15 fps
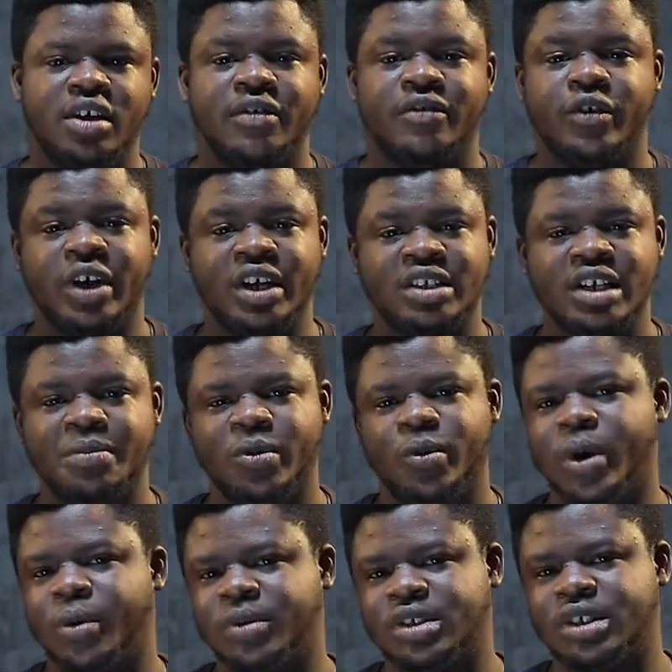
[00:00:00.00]
For example,
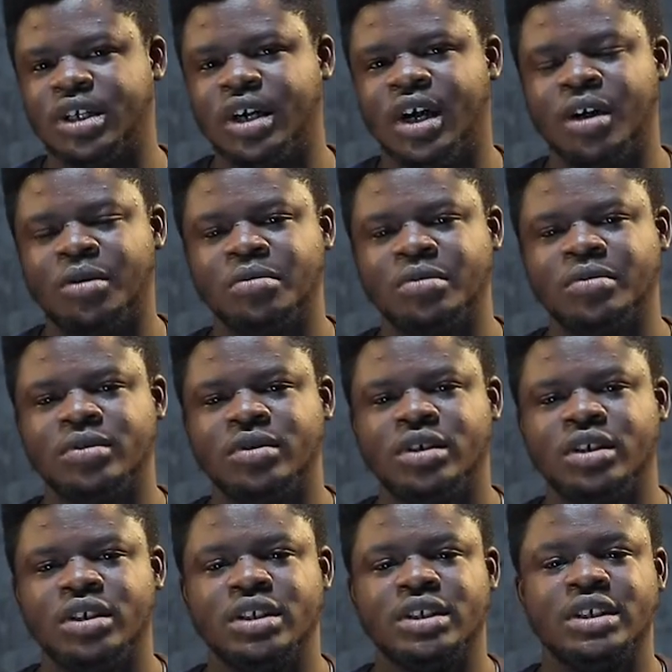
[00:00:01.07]
when we say
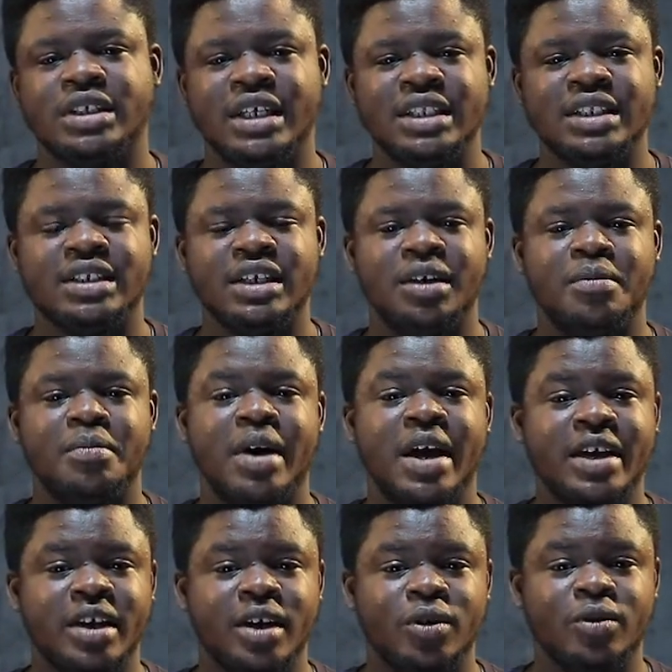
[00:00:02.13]
Saint
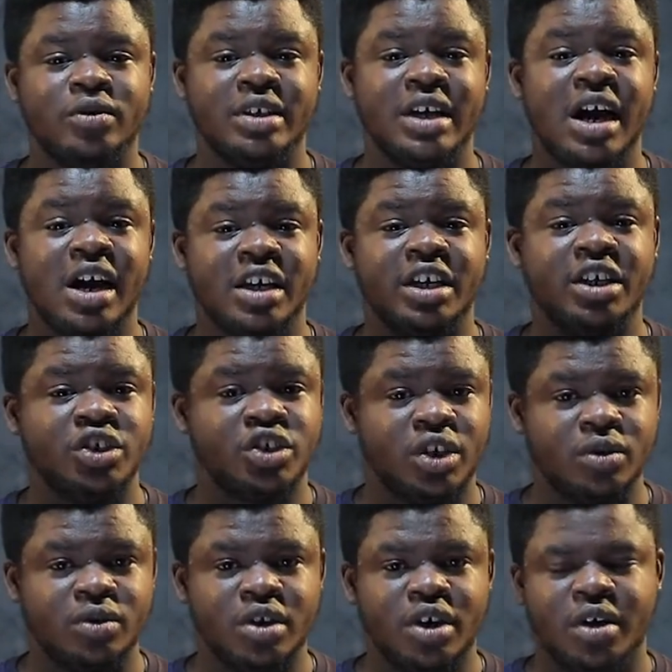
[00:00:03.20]
Michael the
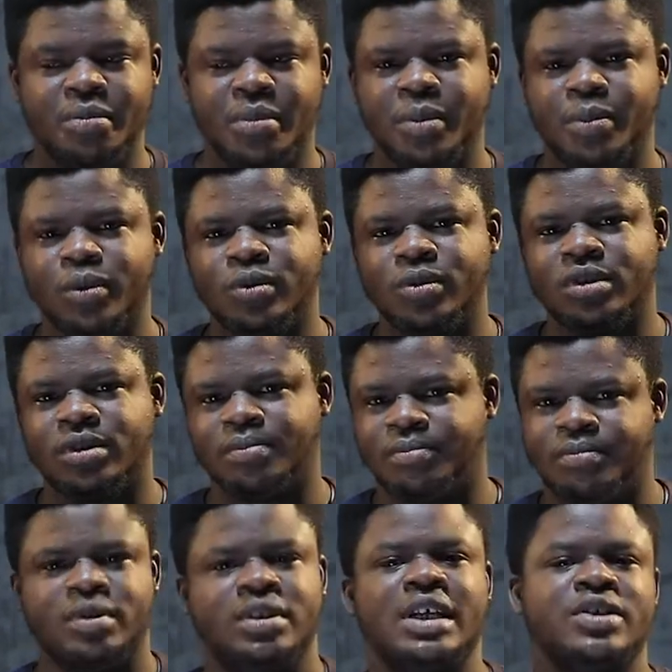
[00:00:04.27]
Archangel, people
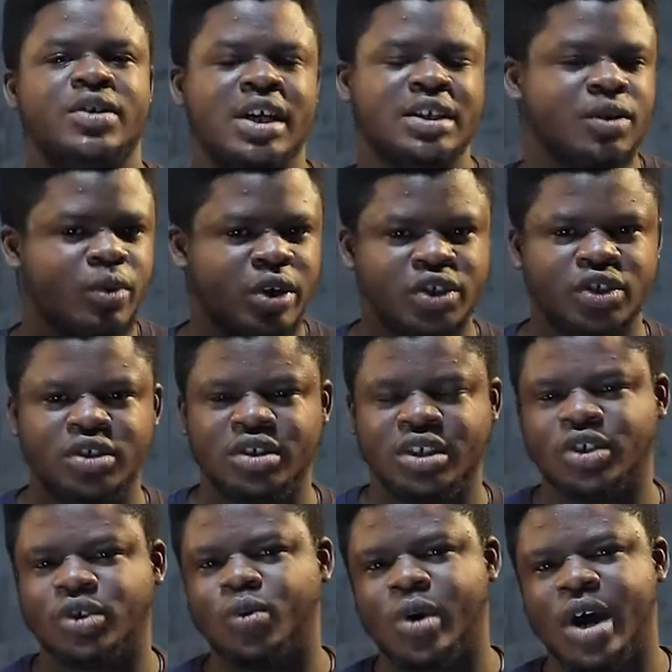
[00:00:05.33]
start to ask questions
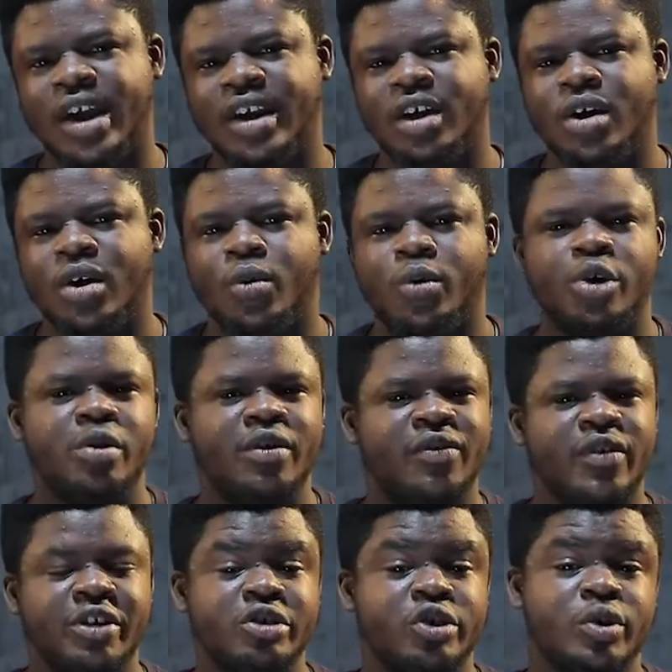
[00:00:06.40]
as to why we're
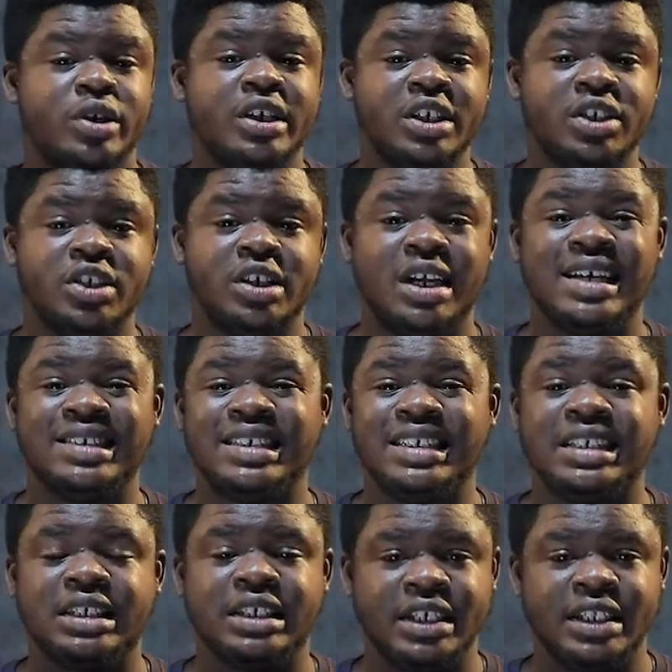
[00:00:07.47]
referring to an angel as a
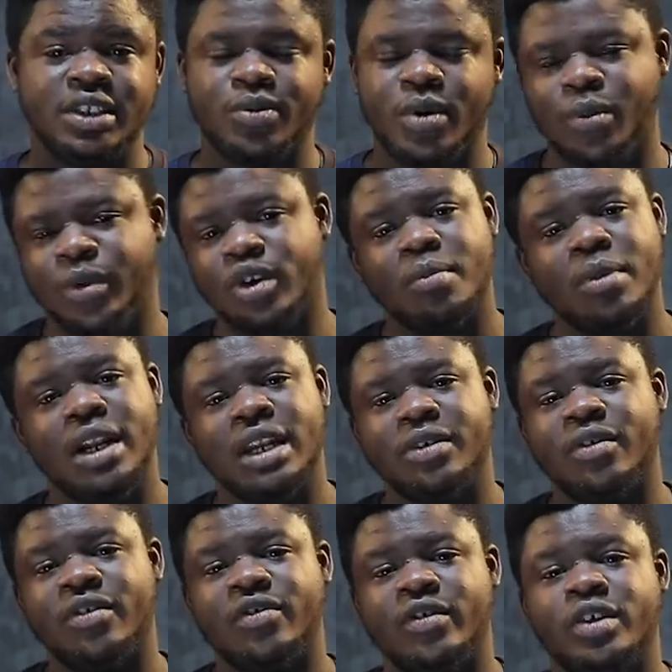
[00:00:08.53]
saint, when we normally
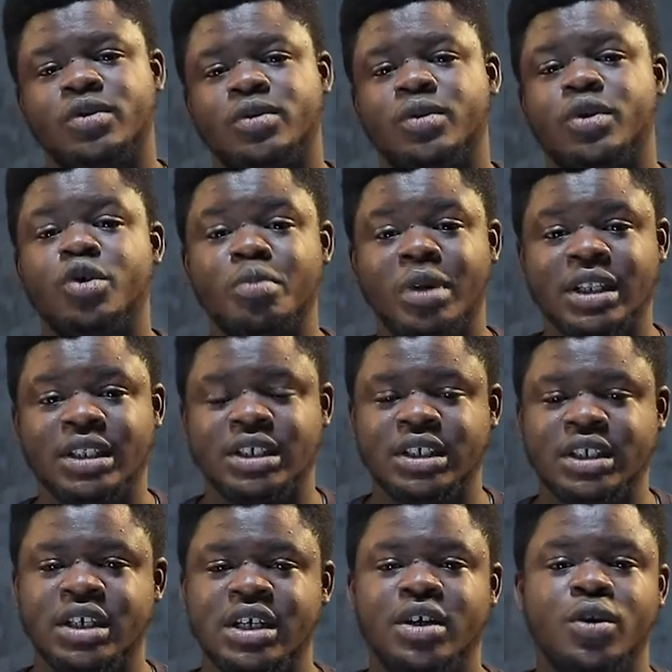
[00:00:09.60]
refer to humans
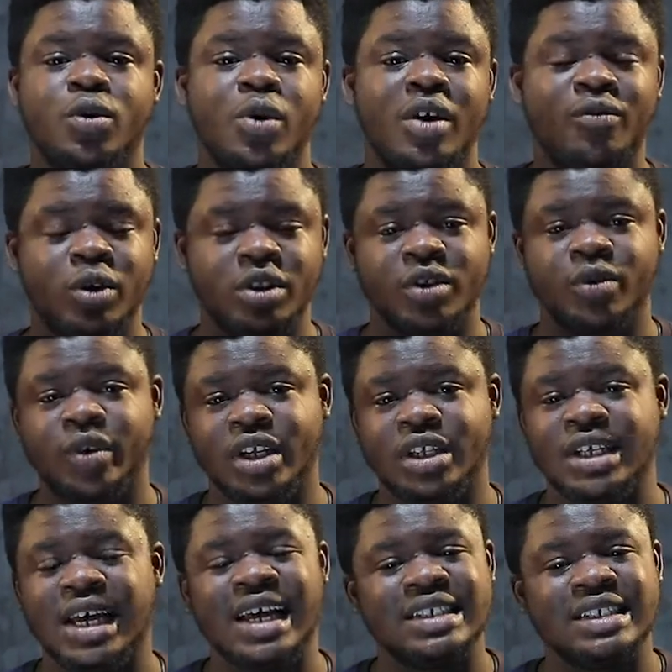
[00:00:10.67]
who have won the
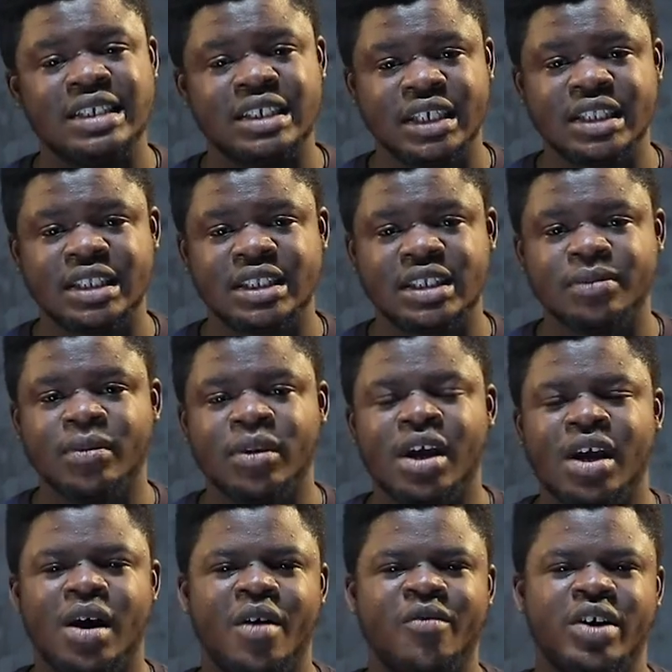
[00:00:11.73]
race as saints.
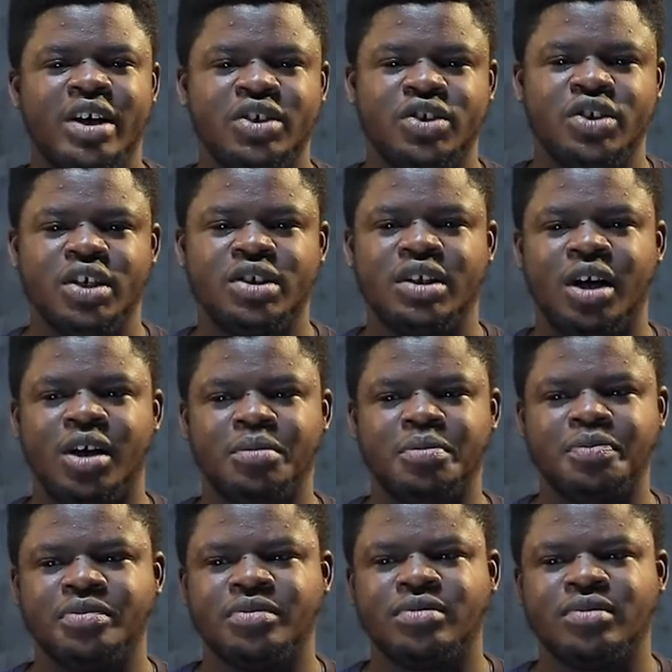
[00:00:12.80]
However, it's just
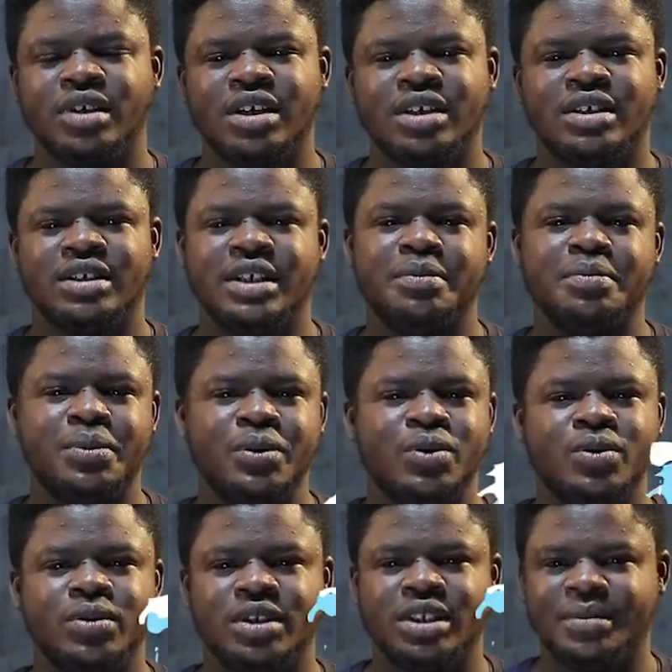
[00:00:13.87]

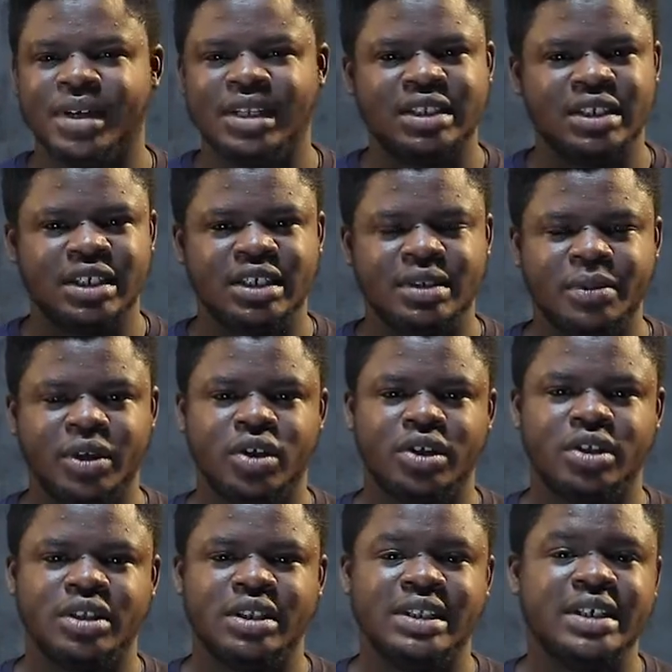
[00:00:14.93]
simple semantics,
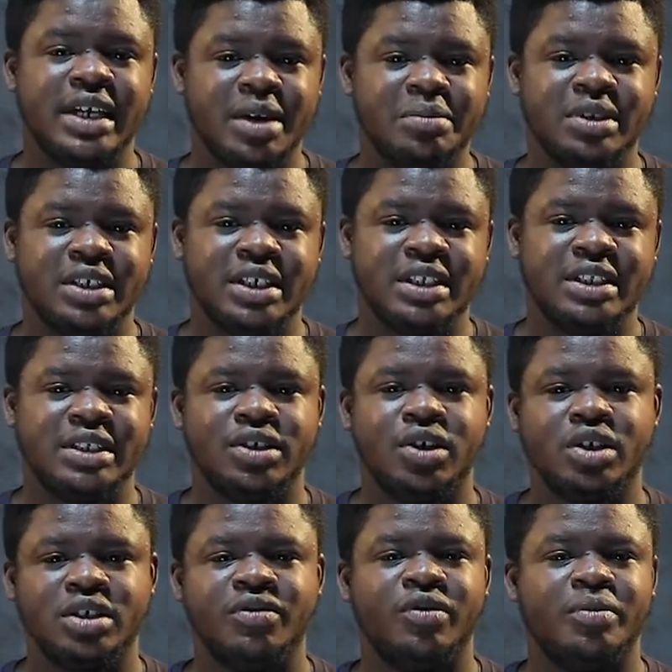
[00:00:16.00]
because the term saint is
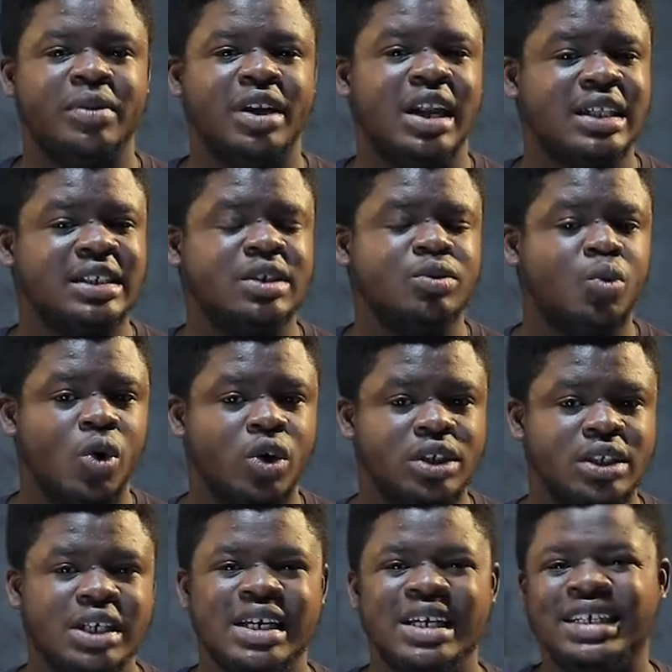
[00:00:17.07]
gotten from the Latin
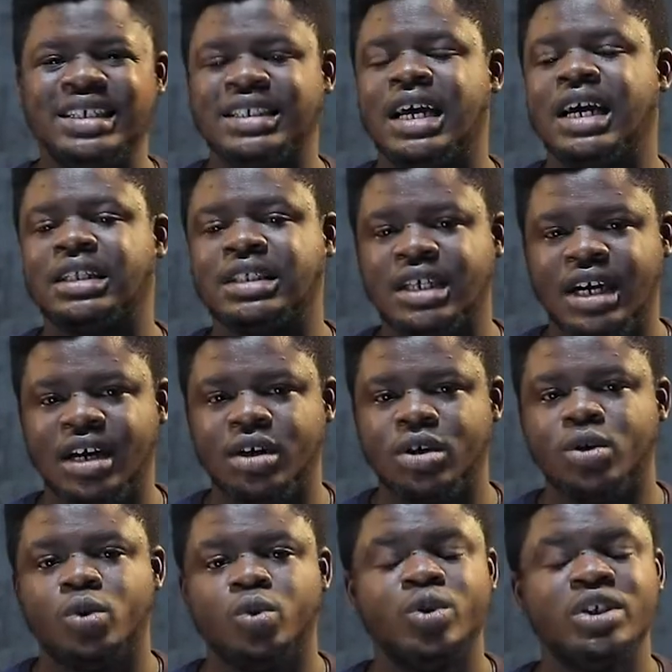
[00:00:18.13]
word sancta,
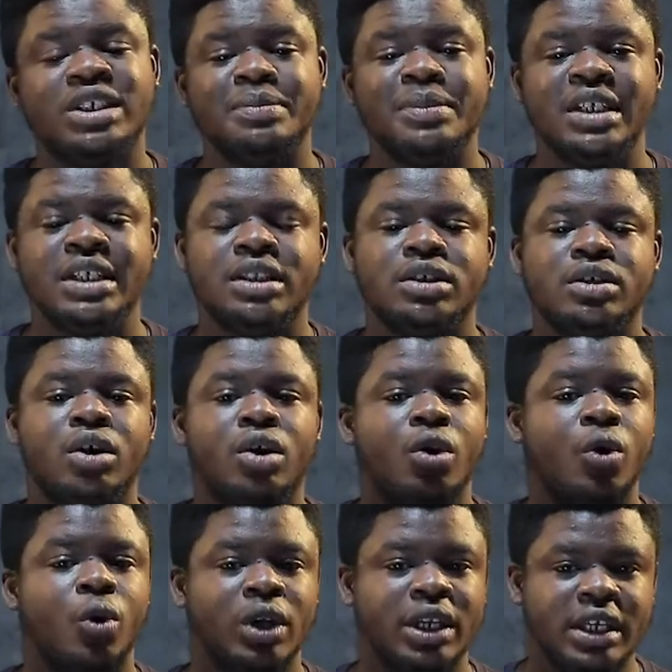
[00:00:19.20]
which means
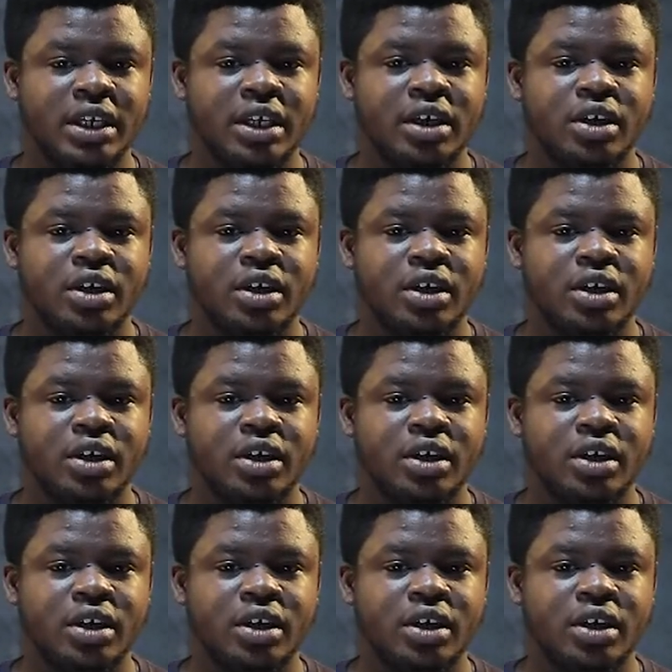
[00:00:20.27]
holy.